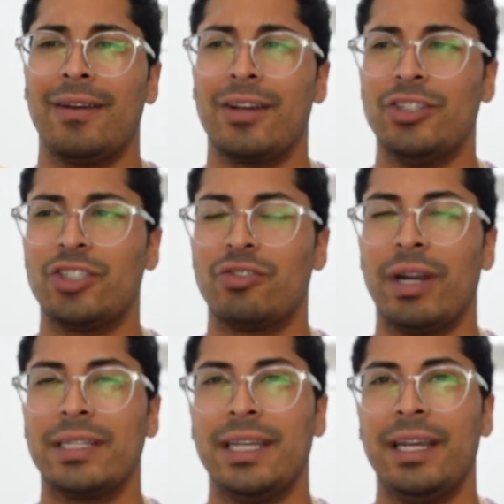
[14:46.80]

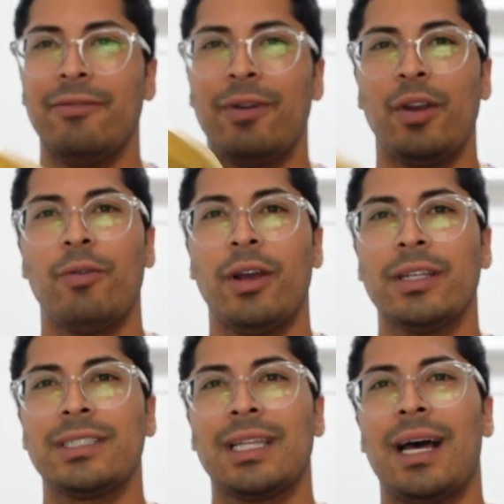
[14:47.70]
constricting when you wear
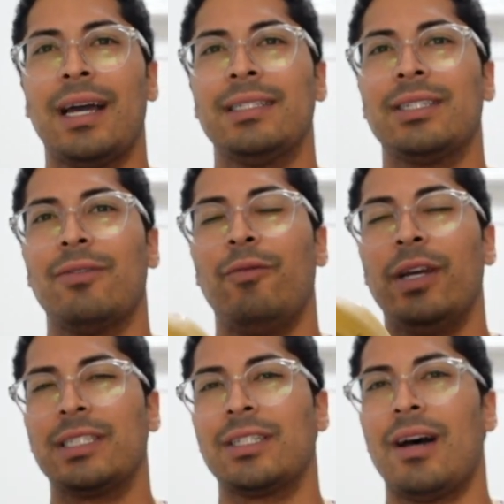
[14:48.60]
the slides
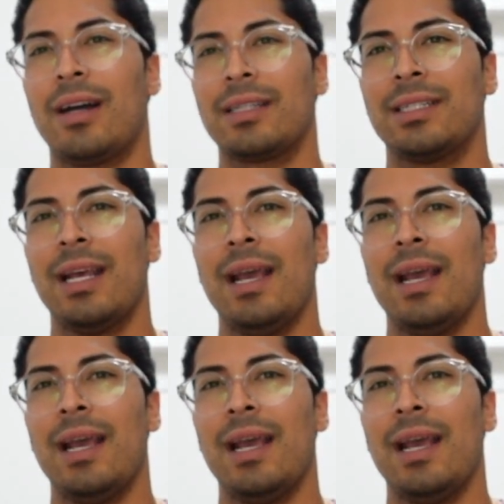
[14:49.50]
with socks.